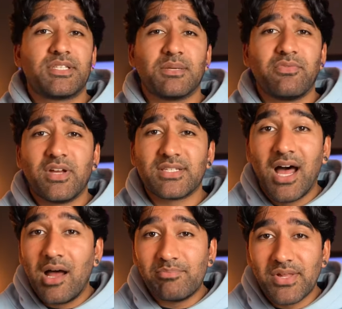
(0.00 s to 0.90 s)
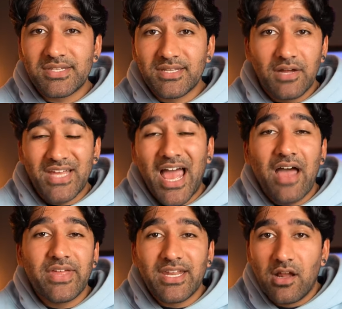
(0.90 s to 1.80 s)
But some of us aren't blessed enough to
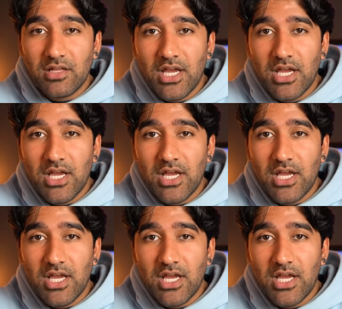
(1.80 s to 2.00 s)
have that in our